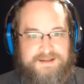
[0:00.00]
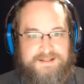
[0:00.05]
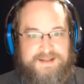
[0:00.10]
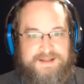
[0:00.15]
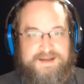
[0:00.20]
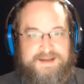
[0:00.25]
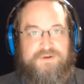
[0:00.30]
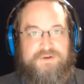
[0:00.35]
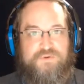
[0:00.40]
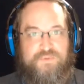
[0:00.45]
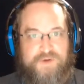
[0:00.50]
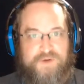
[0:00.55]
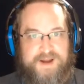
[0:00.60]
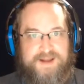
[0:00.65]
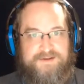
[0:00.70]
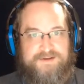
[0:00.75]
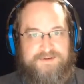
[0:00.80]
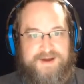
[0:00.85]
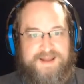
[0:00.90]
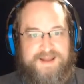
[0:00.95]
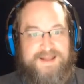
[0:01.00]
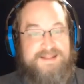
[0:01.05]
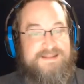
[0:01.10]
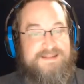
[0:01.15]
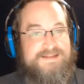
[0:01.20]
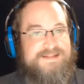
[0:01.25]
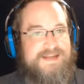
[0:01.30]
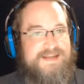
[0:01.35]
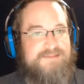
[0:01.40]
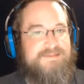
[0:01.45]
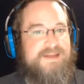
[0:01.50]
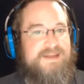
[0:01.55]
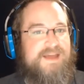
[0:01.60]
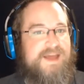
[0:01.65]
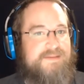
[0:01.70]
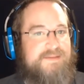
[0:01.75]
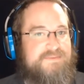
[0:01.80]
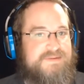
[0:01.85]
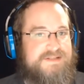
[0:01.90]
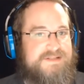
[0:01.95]
like mm-hmm. gray, gray. And same thing
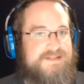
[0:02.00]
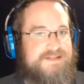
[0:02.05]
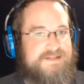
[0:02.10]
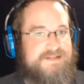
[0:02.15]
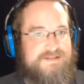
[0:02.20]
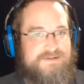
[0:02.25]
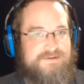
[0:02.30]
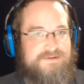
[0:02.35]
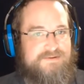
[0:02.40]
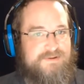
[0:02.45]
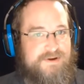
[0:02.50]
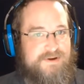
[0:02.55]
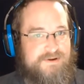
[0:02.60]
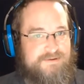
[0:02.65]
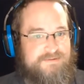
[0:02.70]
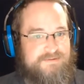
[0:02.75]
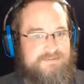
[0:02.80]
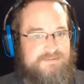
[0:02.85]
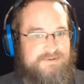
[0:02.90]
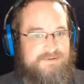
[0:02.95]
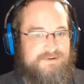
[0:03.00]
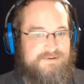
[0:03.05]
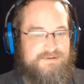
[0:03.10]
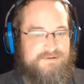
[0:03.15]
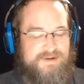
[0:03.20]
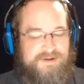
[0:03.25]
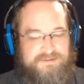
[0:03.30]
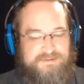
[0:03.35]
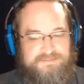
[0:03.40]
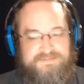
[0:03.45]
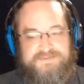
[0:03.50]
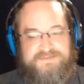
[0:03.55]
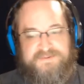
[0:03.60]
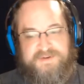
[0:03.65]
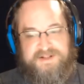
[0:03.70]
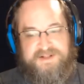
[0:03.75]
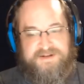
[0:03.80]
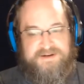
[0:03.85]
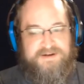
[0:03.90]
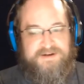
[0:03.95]
happens to Sister Crone. Oh,
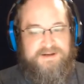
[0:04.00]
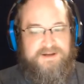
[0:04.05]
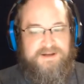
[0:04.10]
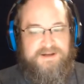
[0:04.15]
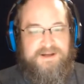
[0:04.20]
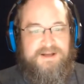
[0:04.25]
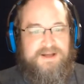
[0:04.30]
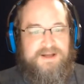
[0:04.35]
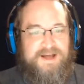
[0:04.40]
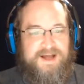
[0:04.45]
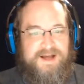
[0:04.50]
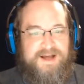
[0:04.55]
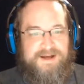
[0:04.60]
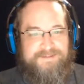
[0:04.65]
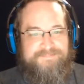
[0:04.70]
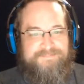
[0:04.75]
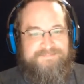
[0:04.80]
spoiler. Um,